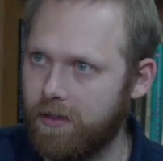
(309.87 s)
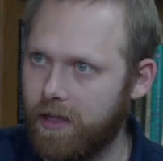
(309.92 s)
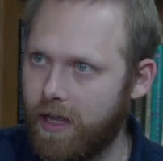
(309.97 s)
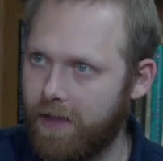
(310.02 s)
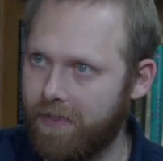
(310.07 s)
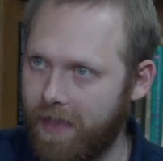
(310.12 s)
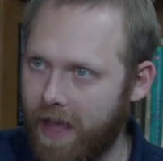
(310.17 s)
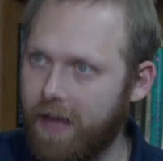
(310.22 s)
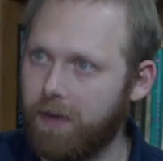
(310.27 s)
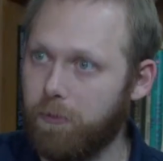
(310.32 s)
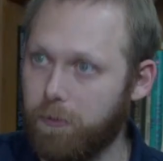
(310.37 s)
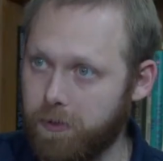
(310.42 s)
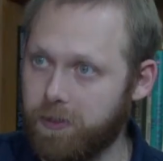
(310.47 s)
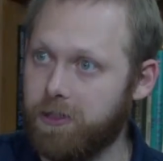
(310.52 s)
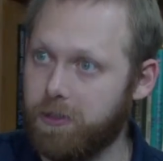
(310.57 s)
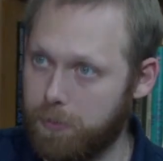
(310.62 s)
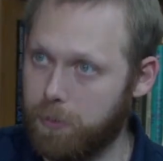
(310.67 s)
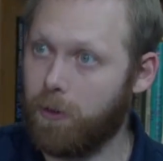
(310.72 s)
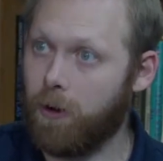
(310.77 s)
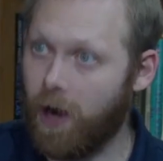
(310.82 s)
And that was
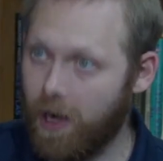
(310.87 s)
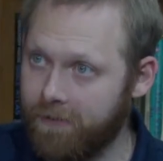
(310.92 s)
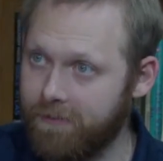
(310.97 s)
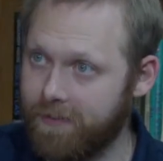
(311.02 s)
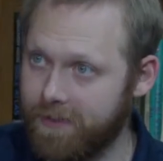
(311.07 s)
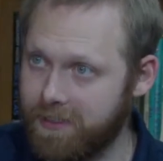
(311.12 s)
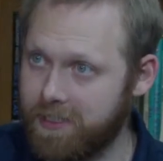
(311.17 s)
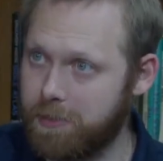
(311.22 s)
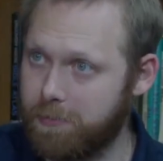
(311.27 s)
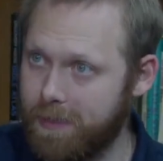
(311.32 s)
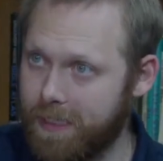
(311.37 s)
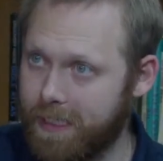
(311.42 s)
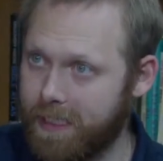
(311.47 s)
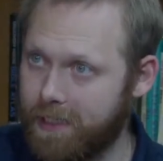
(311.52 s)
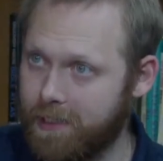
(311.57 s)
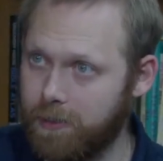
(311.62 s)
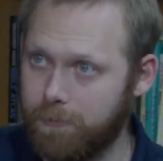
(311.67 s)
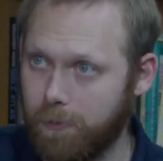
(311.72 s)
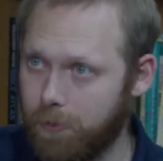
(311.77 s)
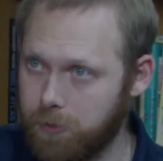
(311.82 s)
the Prophet
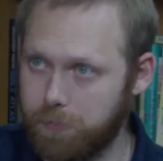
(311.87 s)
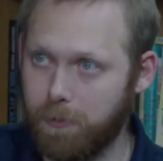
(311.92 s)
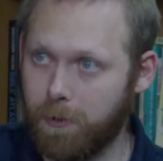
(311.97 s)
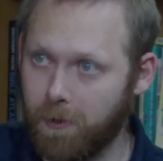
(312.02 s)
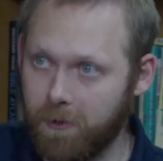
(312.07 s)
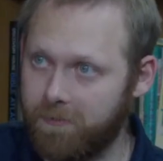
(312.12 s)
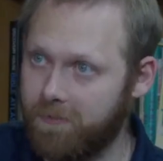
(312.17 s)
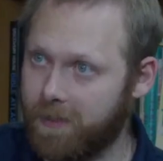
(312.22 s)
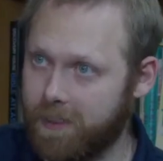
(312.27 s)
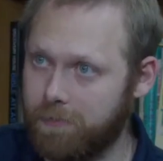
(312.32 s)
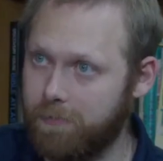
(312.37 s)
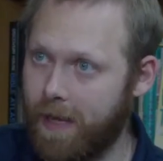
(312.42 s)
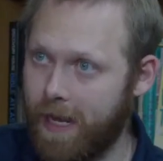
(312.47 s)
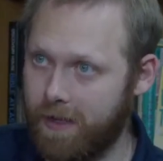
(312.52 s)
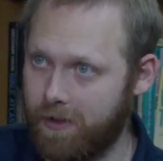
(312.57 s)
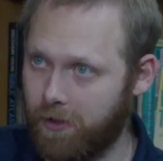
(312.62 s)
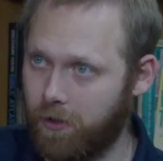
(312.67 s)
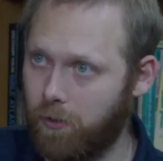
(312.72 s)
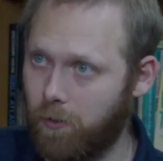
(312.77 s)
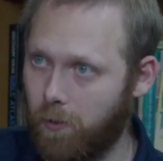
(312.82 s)
speaking, the most perfect
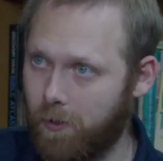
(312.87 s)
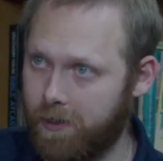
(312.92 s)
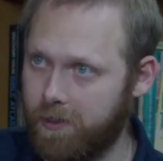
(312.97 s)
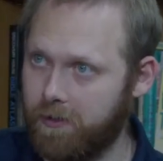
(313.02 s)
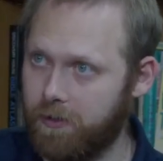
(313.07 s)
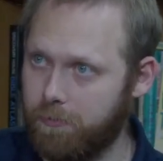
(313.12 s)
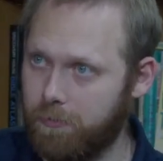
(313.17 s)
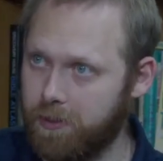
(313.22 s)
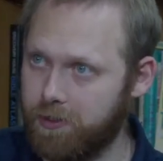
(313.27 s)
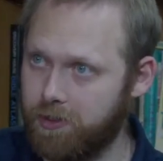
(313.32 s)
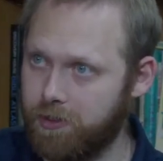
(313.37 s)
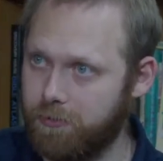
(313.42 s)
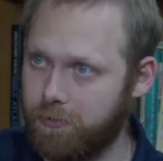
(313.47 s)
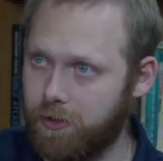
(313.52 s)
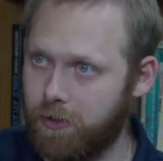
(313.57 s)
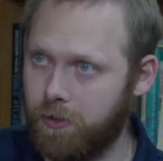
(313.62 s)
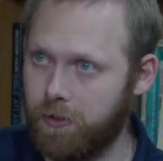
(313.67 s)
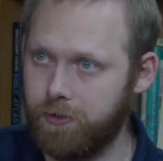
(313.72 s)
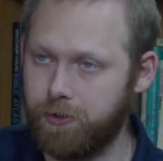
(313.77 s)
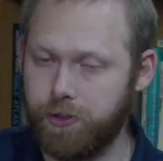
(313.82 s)
man according to Muslim
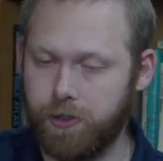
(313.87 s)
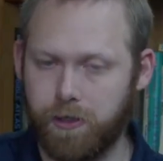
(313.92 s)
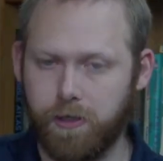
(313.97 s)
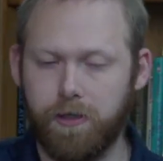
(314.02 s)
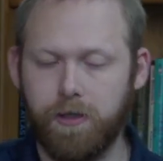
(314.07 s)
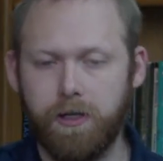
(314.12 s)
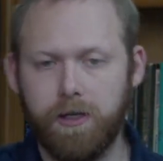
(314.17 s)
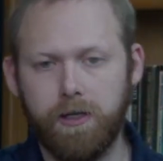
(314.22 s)
culture.